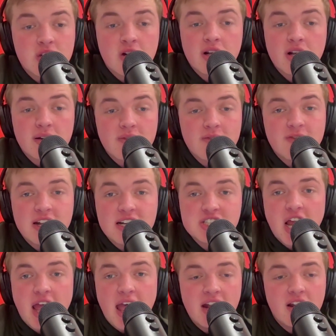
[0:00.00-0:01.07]
they're going to
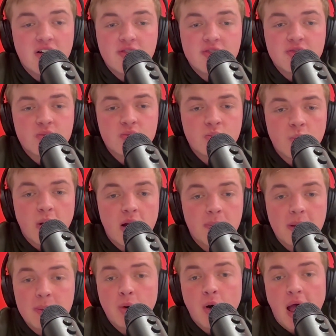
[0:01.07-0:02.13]
finish ahead of where
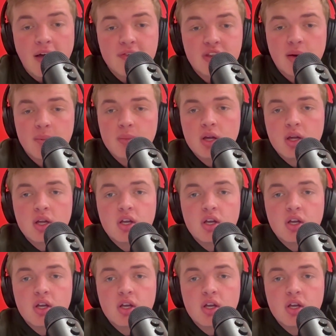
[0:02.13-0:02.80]
people have them.